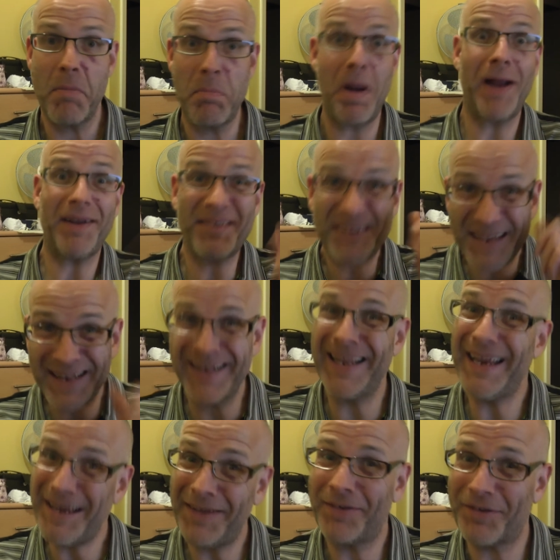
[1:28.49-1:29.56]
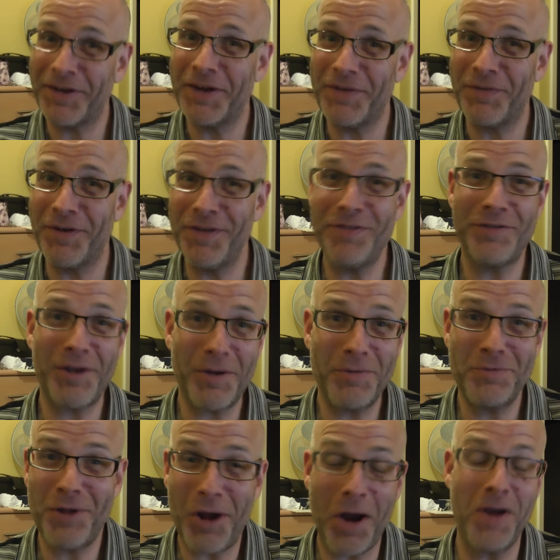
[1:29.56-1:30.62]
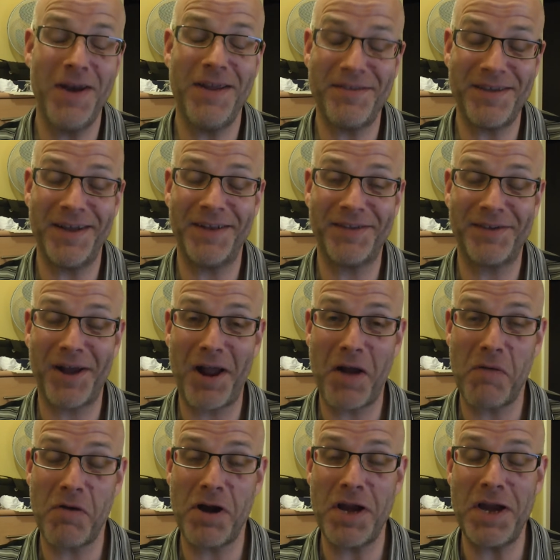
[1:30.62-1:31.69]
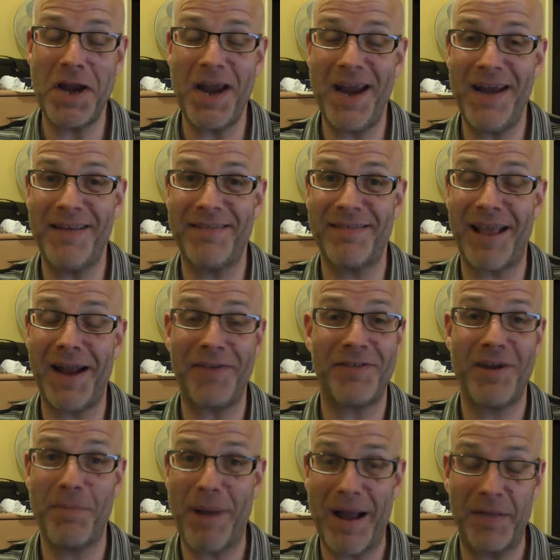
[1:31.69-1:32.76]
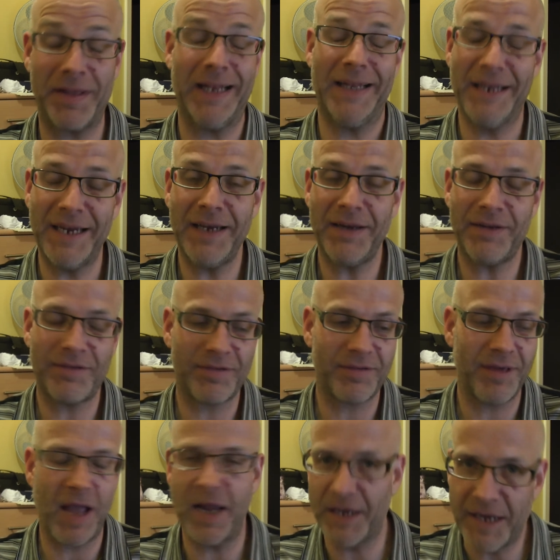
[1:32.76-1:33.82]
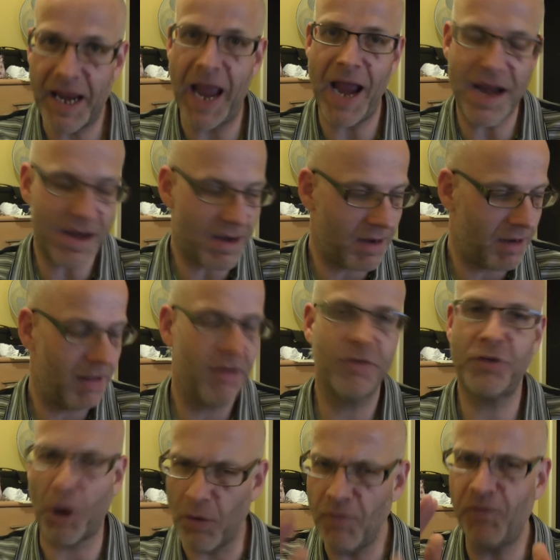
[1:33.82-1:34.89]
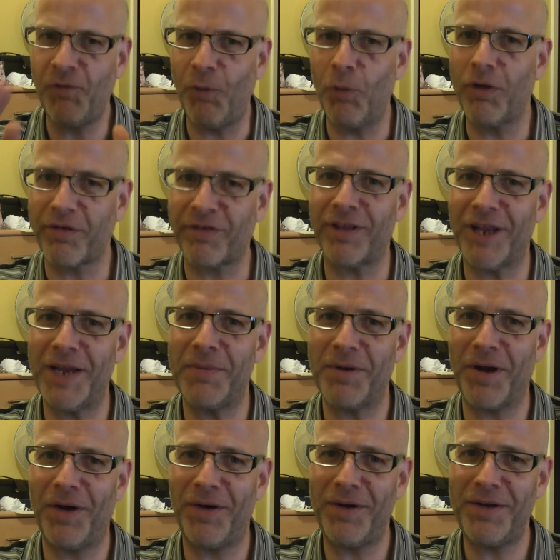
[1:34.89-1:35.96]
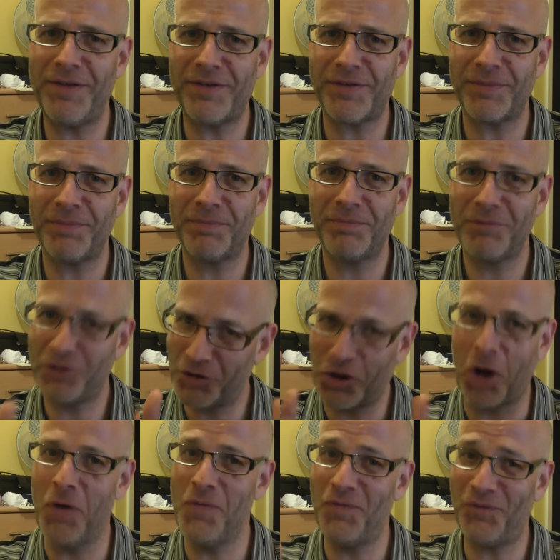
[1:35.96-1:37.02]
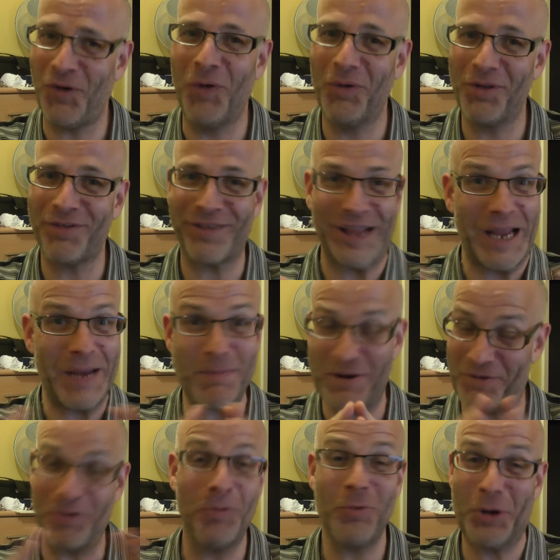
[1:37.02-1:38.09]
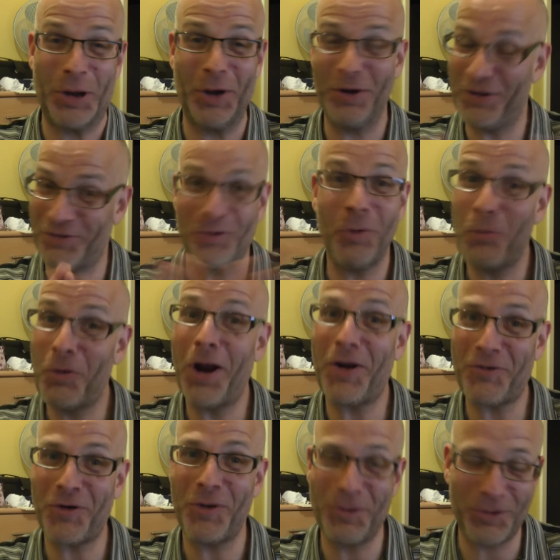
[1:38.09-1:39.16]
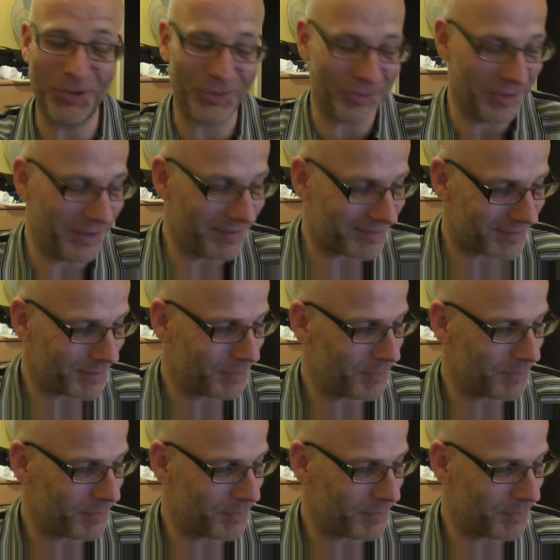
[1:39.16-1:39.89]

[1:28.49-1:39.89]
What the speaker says: back to the Lynx even. So not only is it Atari, it's actually about the Lynx again. Don't fall asleep, guys, don't fall asleep, it's all good, it's all retro goodness.